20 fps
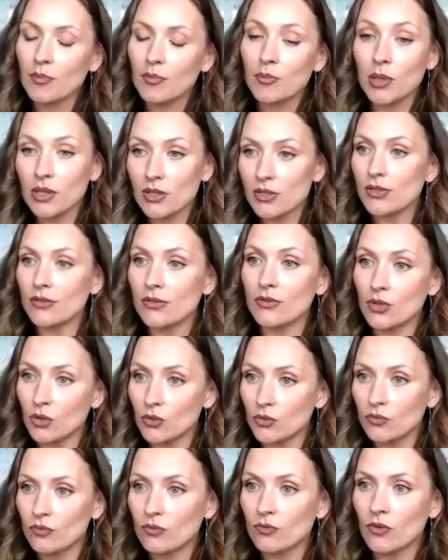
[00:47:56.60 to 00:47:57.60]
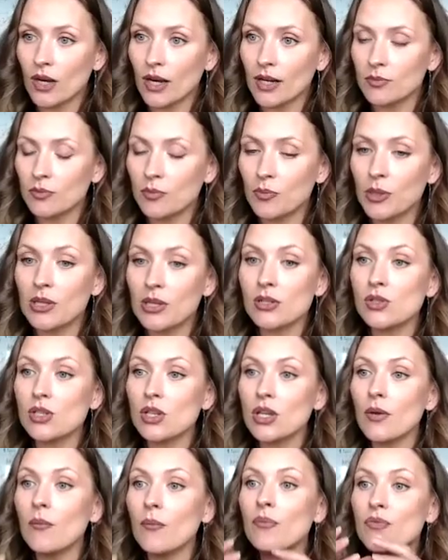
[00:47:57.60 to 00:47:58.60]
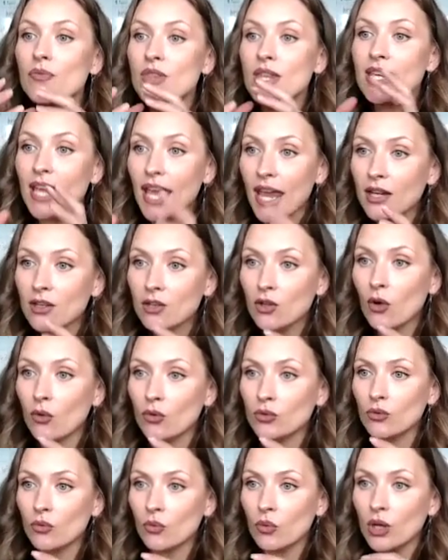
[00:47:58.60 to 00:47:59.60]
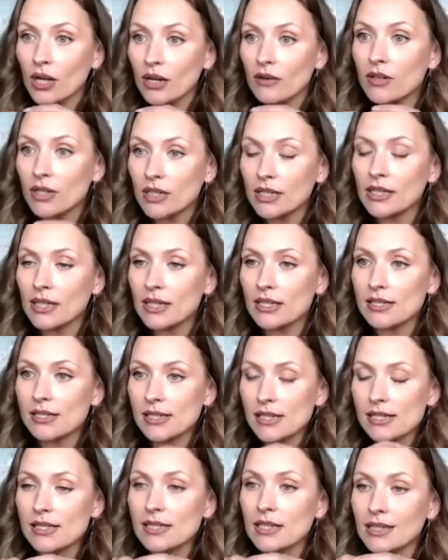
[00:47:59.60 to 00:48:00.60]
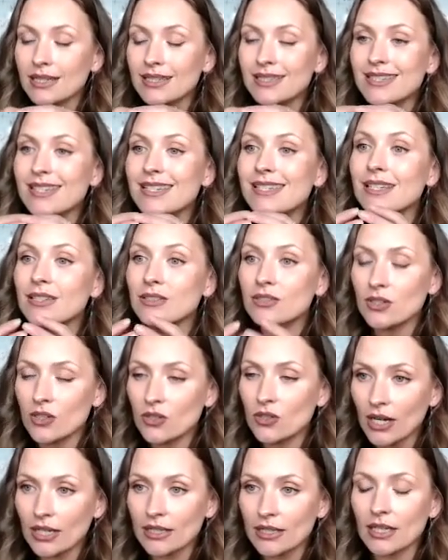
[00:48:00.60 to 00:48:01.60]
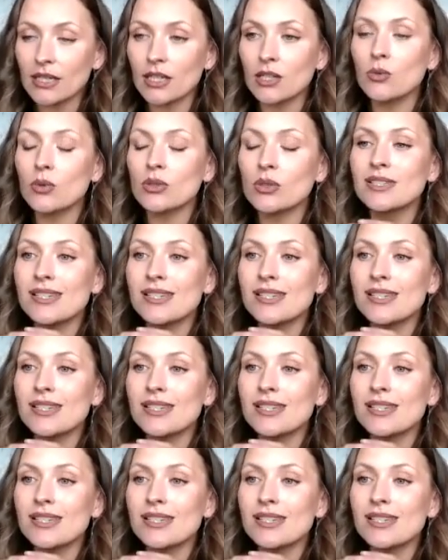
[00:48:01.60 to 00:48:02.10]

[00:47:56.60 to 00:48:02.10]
because of you, right? Because the anode, whatever it is going to disintegrate and it will